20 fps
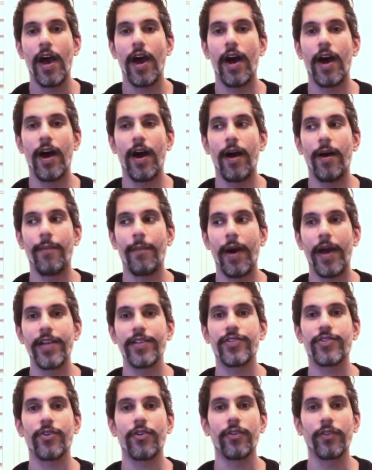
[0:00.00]
I
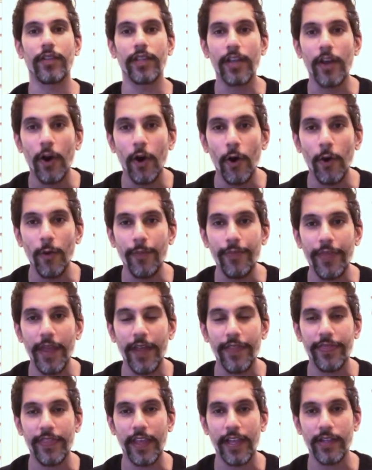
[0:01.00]
certainly hope
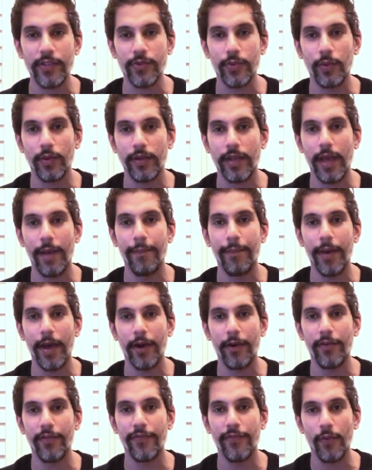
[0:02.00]
that things will get
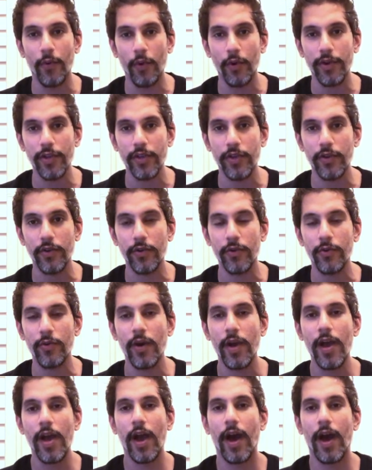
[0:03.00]
better for you.